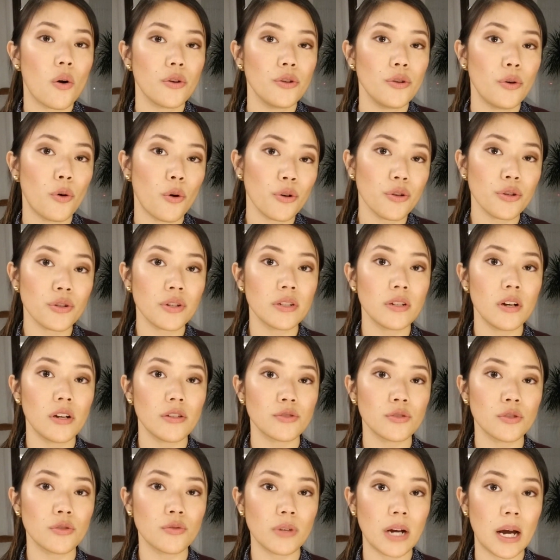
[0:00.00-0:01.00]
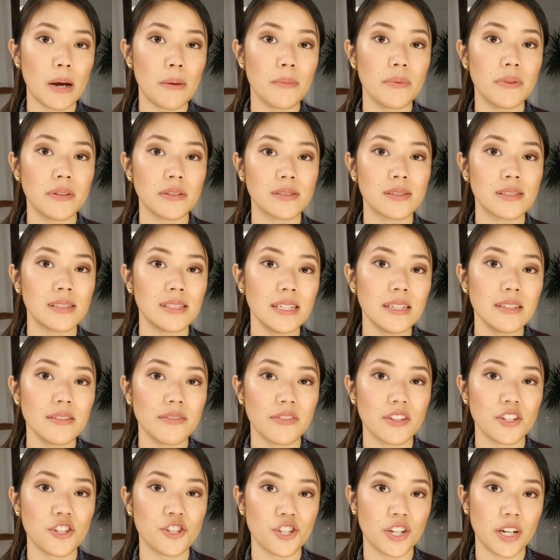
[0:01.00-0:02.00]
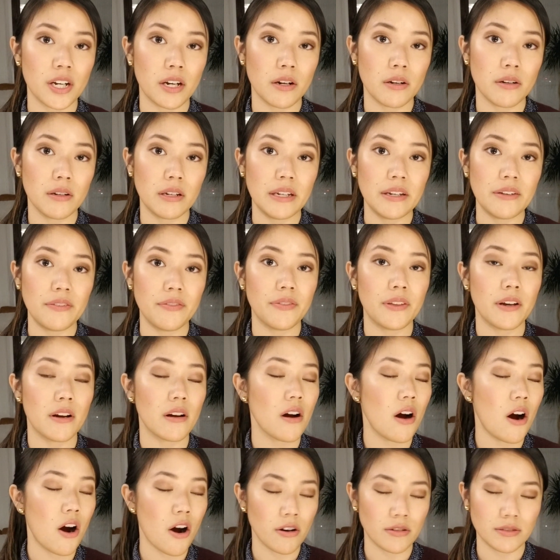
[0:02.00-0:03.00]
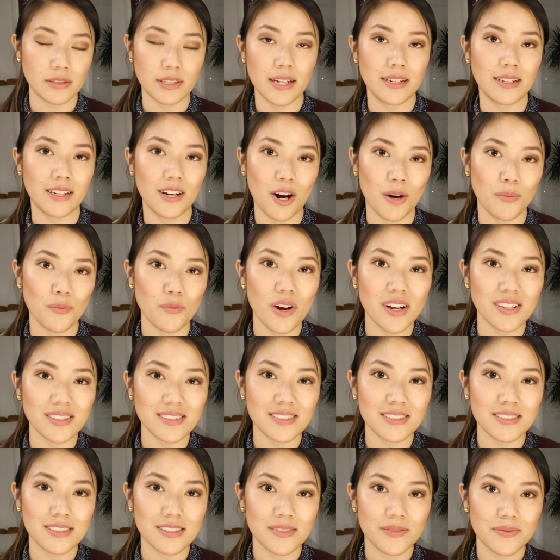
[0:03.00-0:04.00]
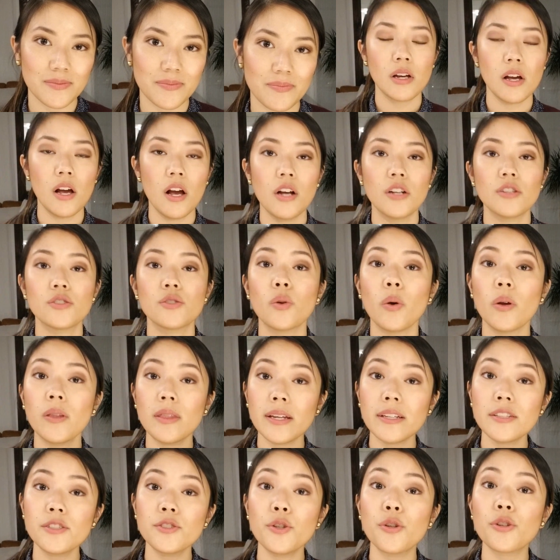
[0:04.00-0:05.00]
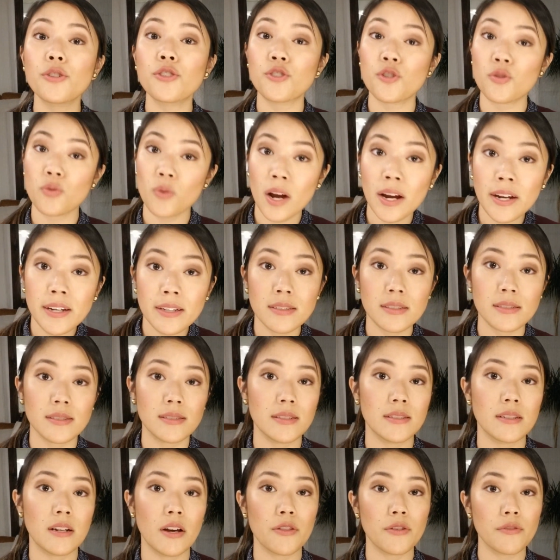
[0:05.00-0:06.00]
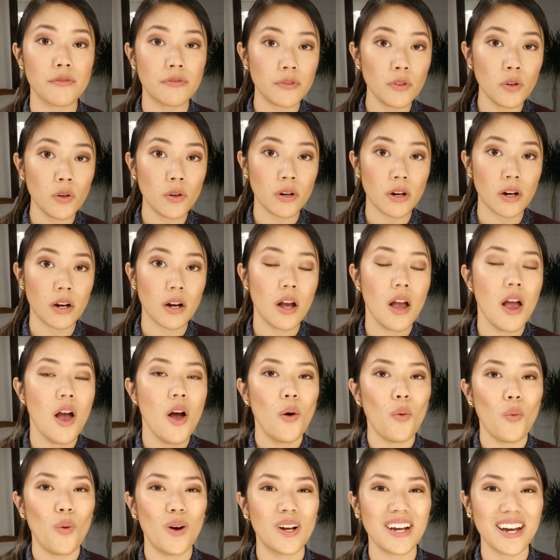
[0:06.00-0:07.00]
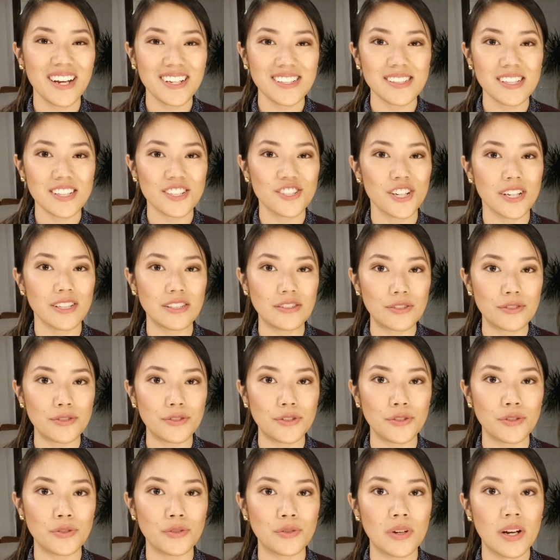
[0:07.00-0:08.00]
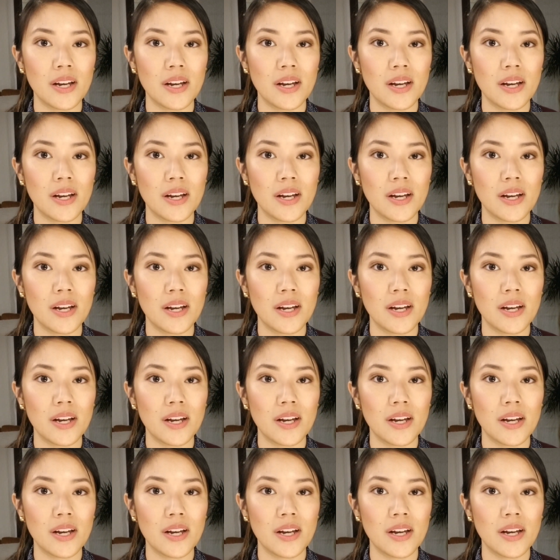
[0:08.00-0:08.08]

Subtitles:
or you can also grab the seat of the chair if there aren't any armrests. So unless you're trying to sit on the floor, what I suggest to do